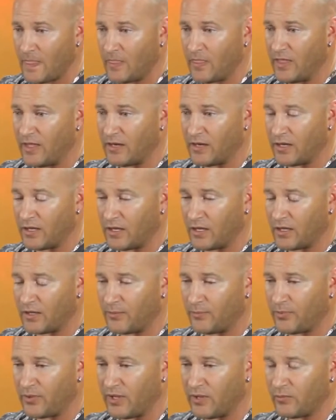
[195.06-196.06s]
then
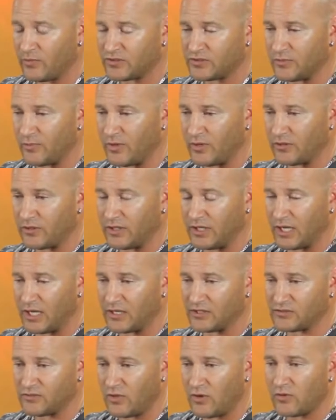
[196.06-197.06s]
playing with some other
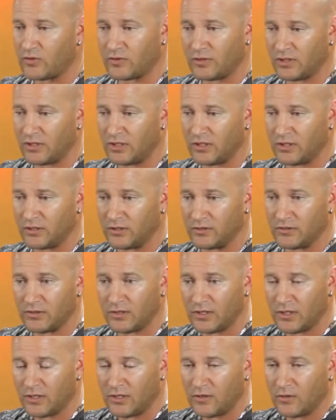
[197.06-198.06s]
guys locally, and
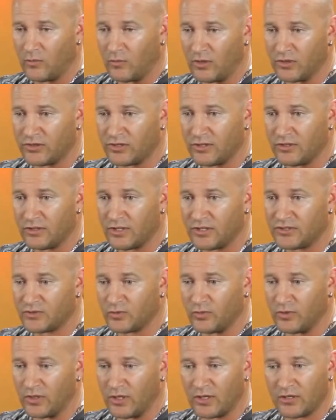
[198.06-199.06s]
one thing led
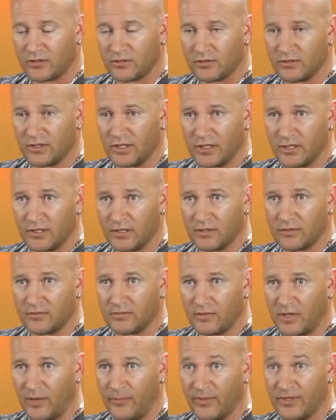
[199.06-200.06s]
to another, and then
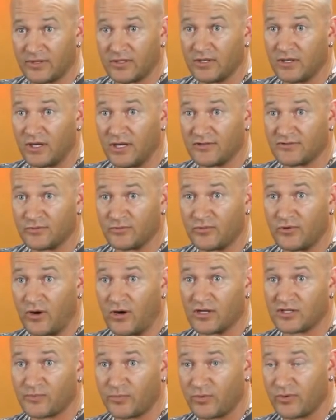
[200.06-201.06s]
I met the guys from
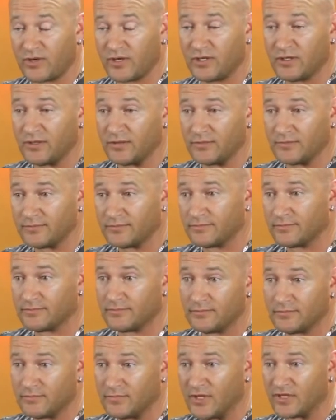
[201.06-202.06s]
Crossbreed, and
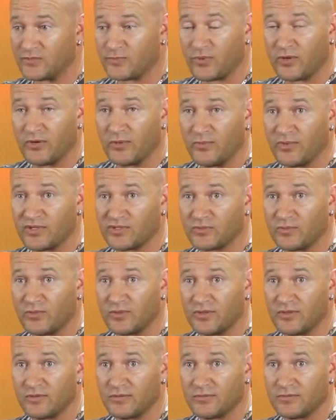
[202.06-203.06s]
that's pretty much
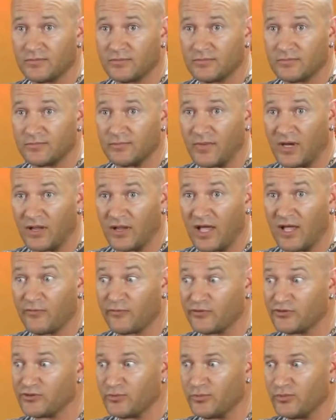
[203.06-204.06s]
when my
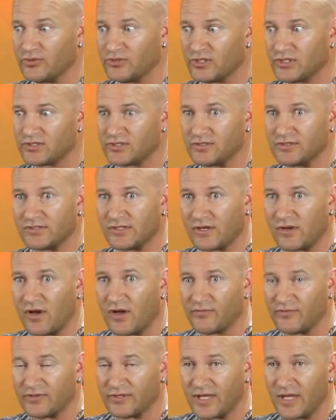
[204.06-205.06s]
life as a musician took
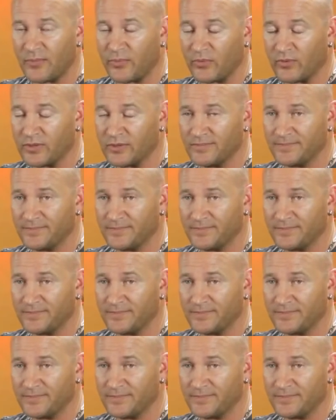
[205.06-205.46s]
off at that point.